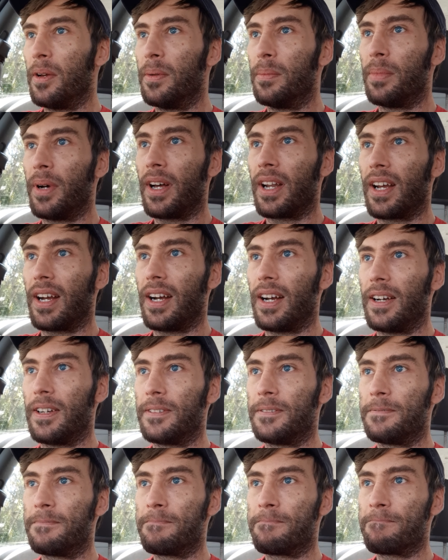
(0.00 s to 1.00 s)
But
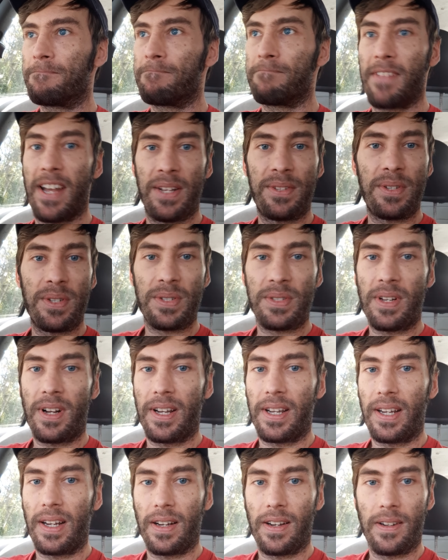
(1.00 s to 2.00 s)
that's just not
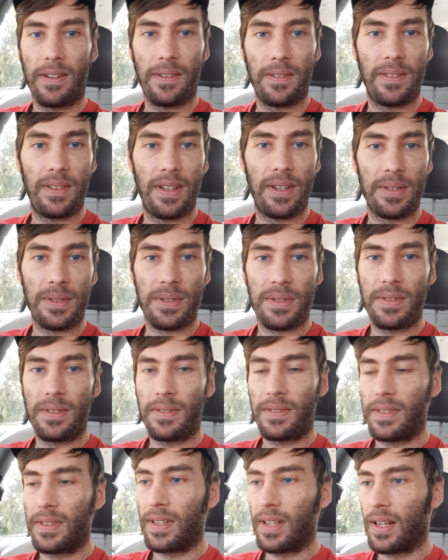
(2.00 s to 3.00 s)
here. There's
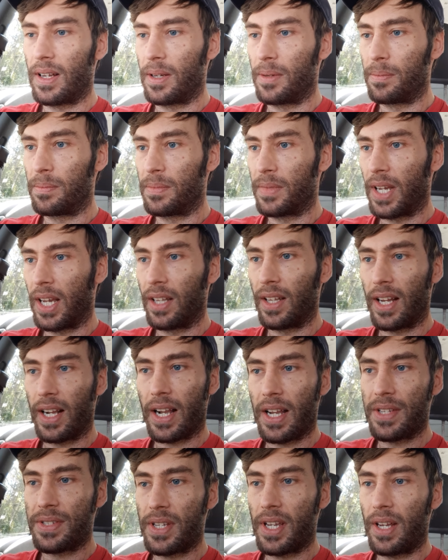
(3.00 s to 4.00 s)
and like
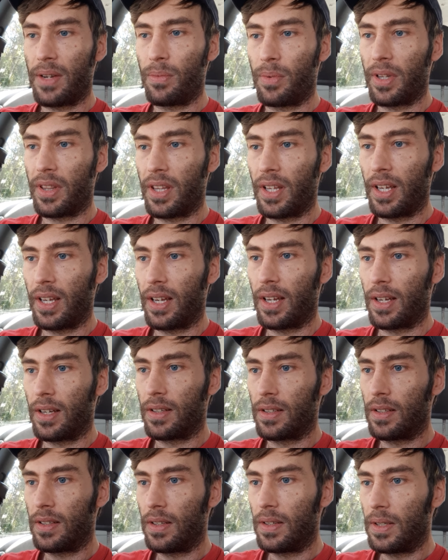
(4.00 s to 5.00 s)
I said, with the
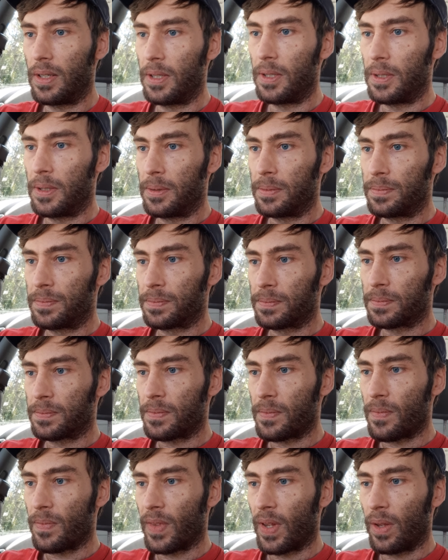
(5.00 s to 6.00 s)

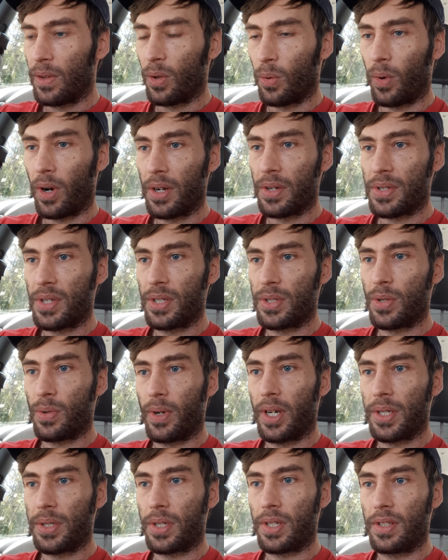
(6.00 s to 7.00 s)
work
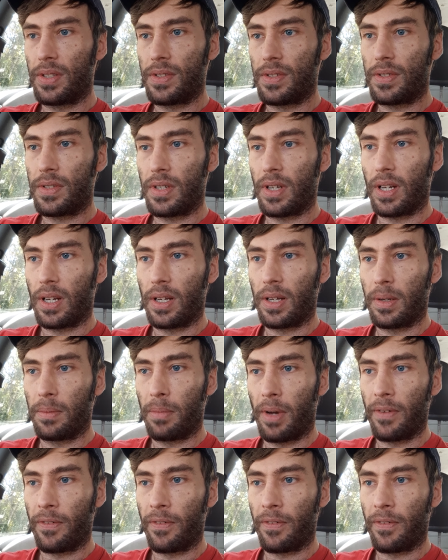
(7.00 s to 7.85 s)
situations, my